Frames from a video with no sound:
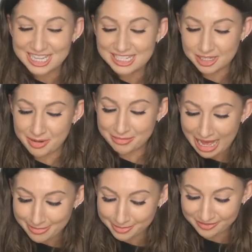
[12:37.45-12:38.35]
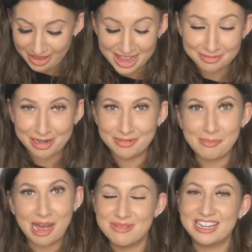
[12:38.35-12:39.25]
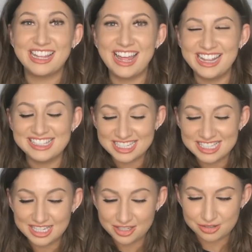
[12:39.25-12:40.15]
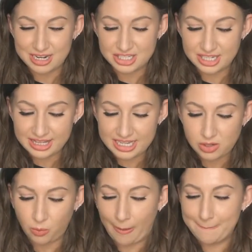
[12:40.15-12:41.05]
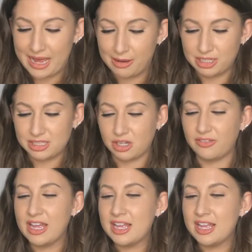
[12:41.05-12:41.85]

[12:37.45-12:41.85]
So, I mean, I'm happy with that at the moment. But, I mean, yeah, let's continue scratching at these £1 ones off.